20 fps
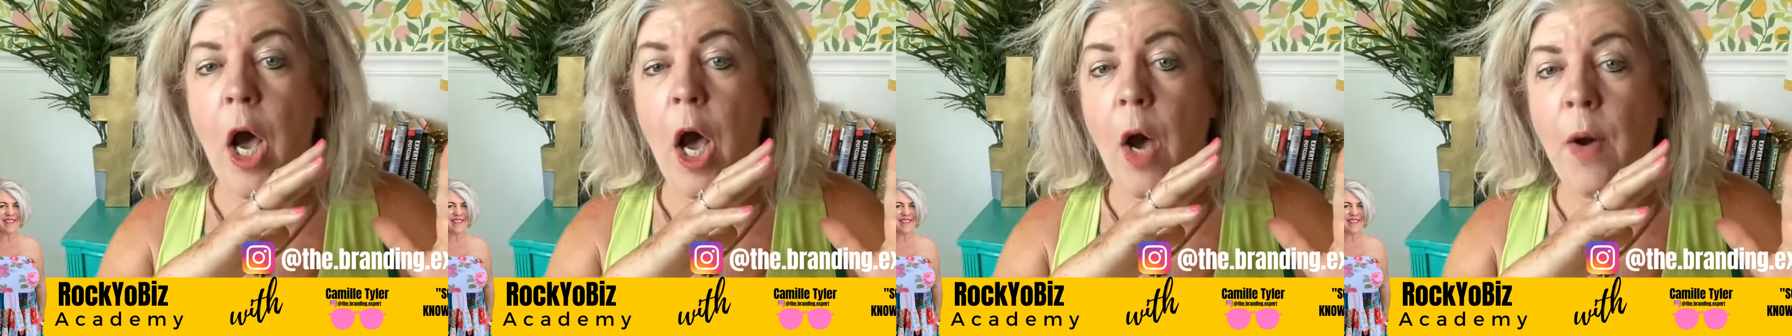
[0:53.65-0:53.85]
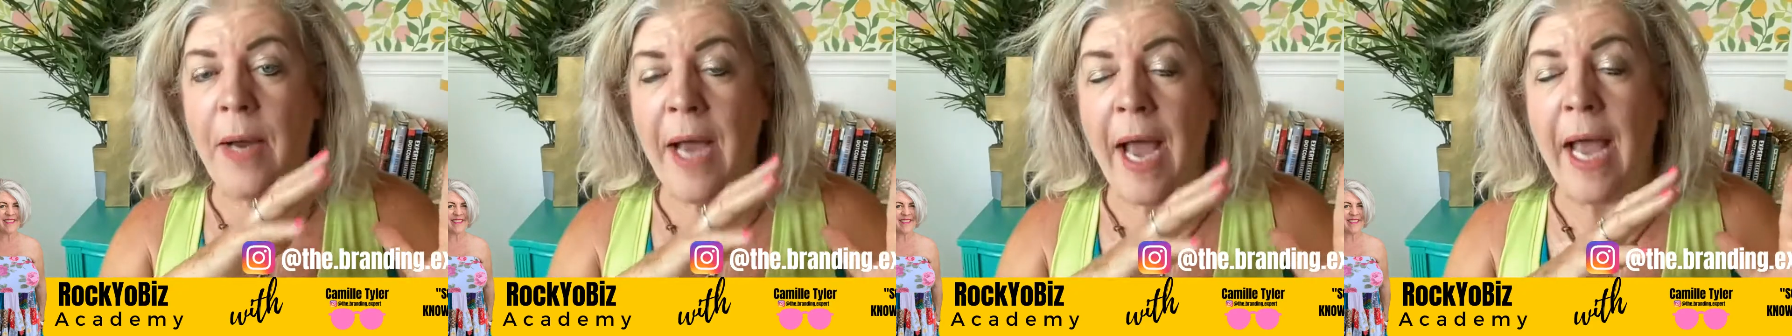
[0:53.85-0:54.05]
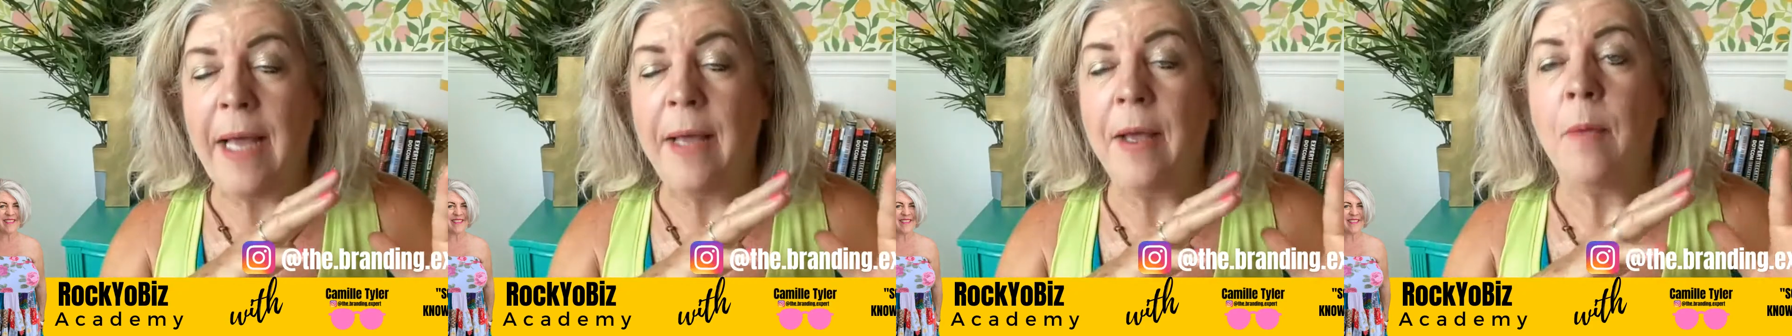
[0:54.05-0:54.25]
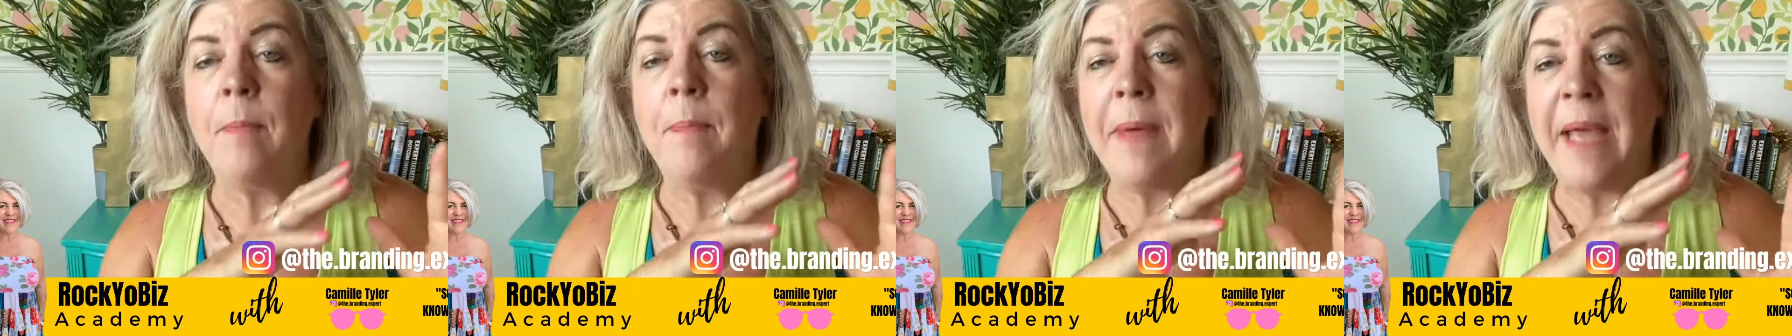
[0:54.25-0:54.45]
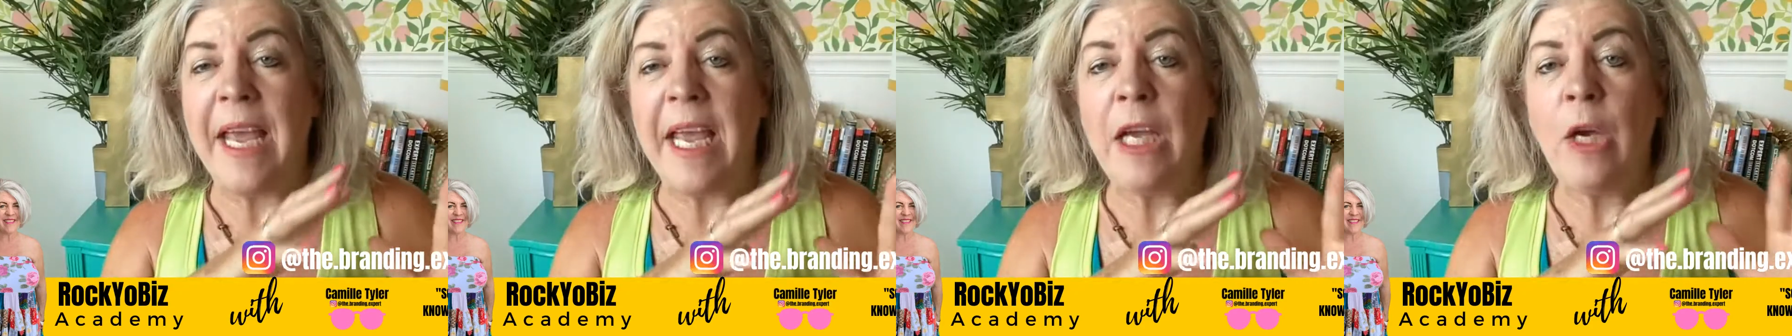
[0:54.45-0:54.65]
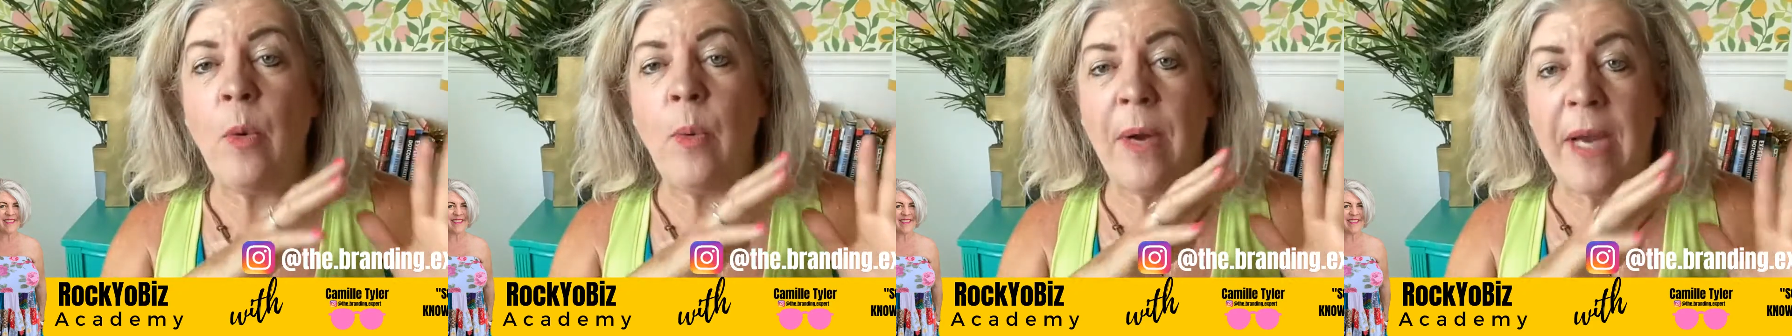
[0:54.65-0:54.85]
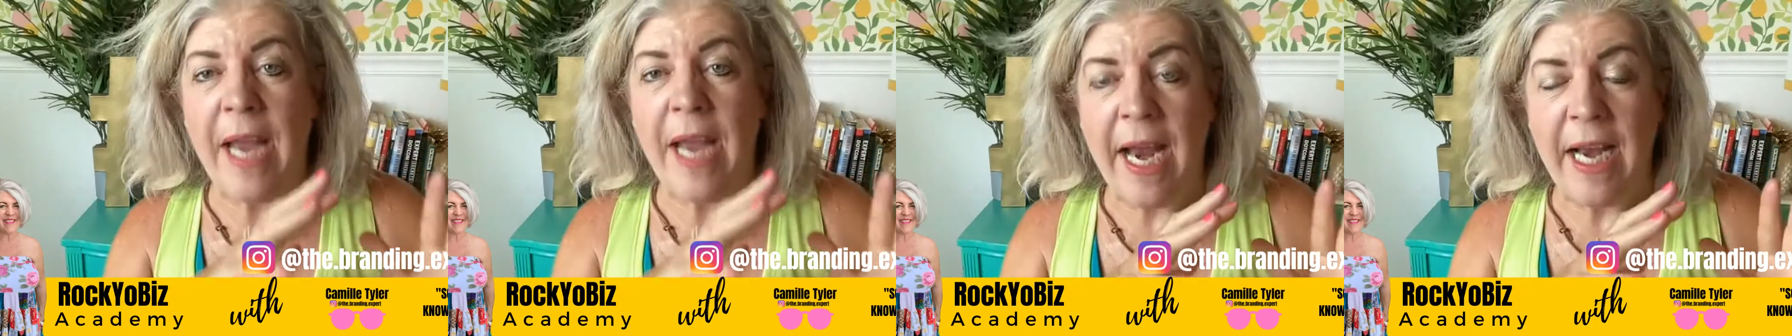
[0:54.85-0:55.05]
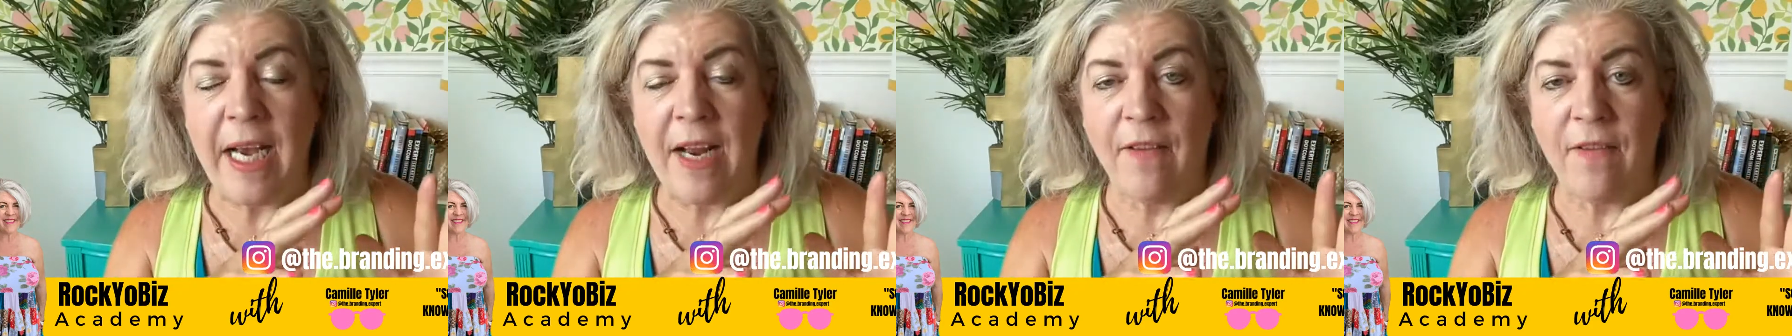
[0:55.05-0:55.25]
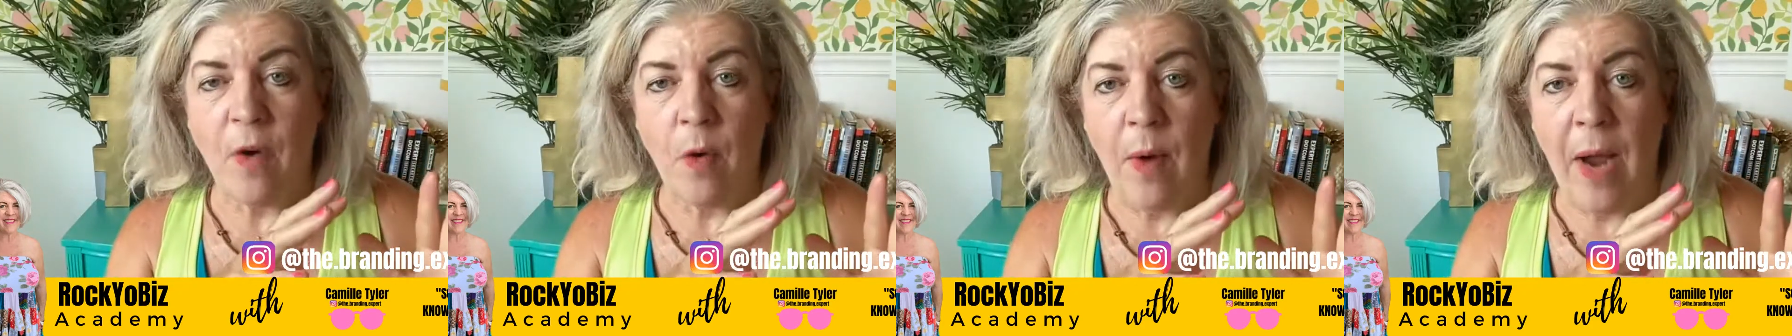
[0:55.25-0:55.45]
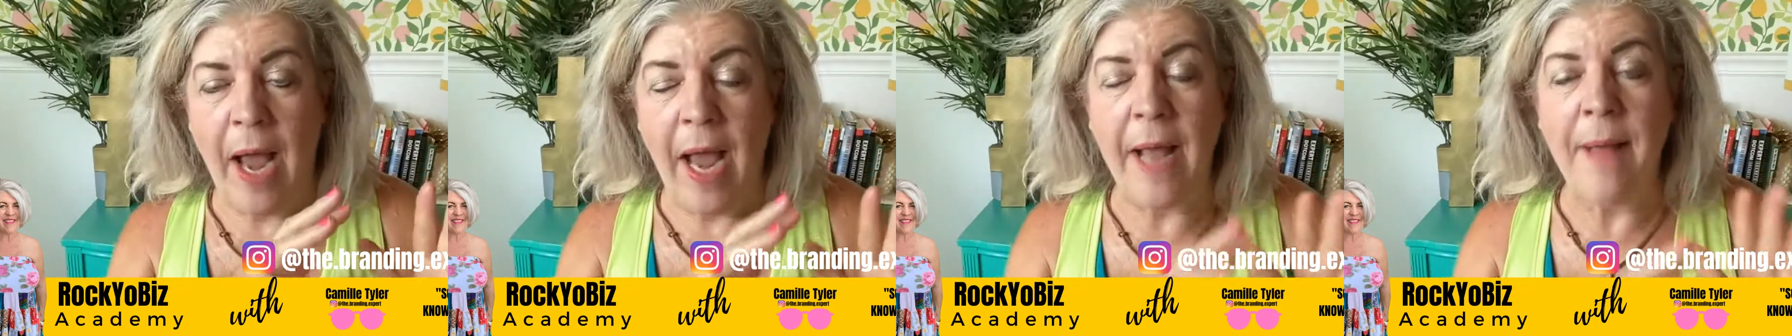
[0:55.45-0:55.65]
Okay, be creative.
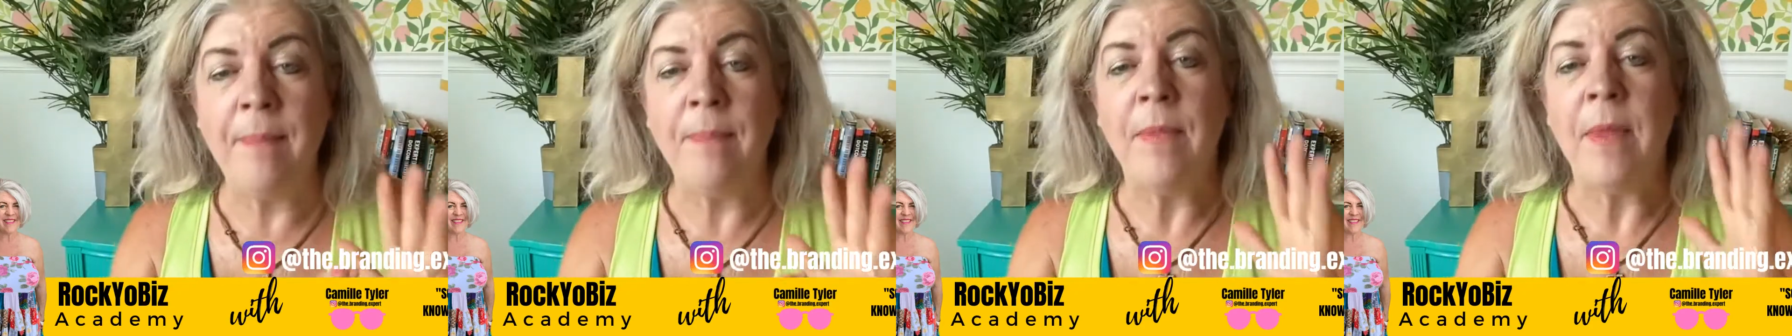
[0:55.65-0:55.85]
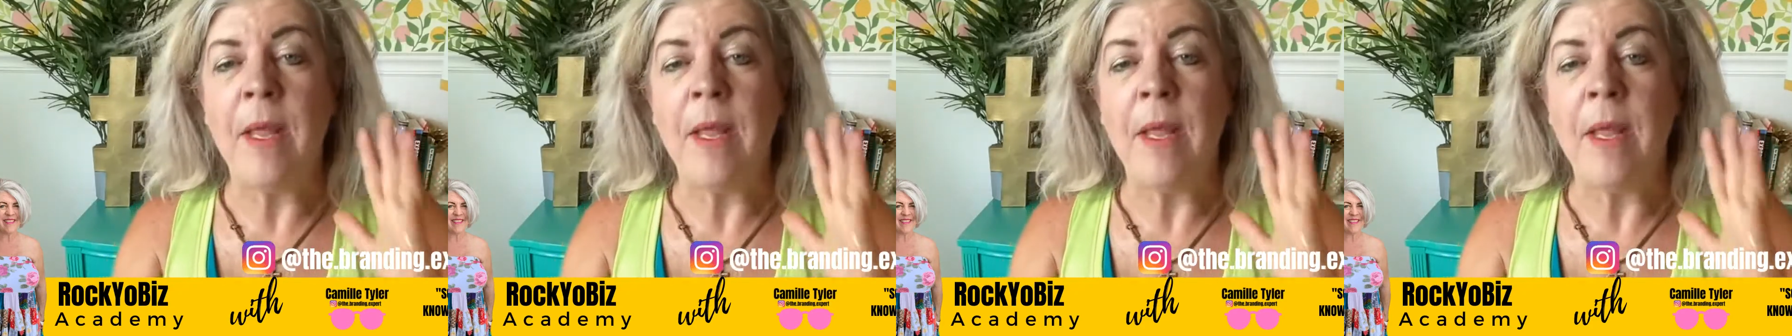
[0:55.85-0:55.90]
Okay,